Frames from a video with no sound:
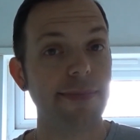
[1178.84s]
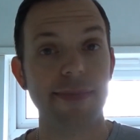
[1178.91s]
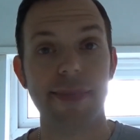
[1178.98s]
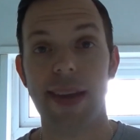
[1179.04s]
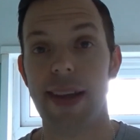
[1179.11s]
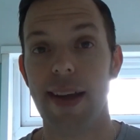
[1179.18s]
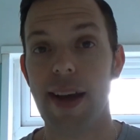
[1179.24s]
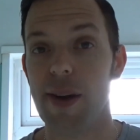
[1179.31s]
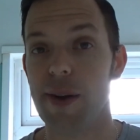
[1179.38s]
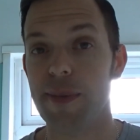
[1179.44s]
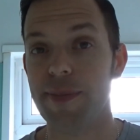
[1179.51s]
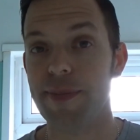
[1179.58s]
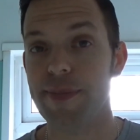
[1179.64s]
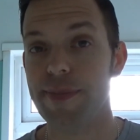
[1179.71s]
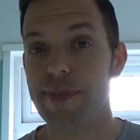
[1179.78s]
There you go.
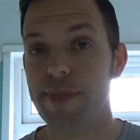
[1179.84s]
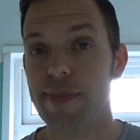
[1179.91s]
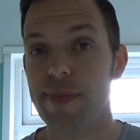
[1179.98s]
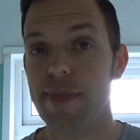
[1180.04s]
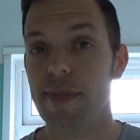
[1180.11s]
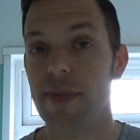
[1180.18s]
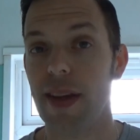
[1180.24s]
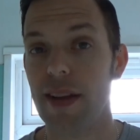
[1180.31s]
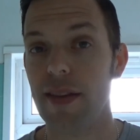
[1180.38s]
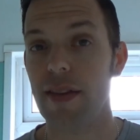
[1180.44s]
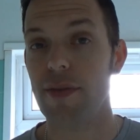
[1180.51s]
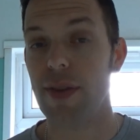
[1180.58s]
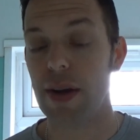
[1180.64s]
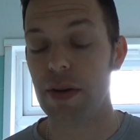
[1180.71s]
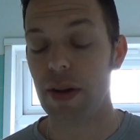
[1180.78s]
That's
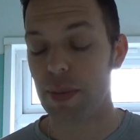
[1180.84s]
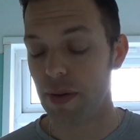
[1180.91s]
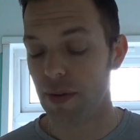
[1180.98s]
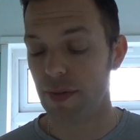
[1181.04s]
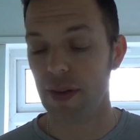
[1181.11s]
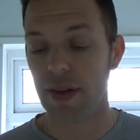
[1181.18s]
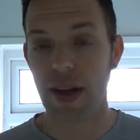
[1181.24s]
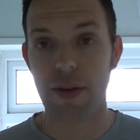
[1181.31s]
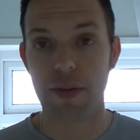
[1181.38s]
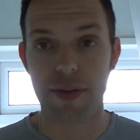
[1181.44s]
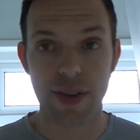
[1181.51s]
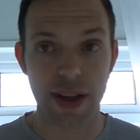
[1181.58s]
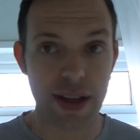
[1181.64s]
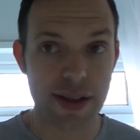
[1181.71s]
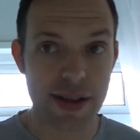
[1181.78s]
the roundup of the Delft
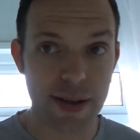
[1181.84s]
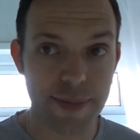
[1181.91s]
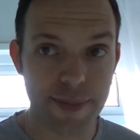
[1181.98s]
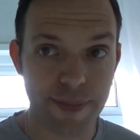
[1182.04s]
Wit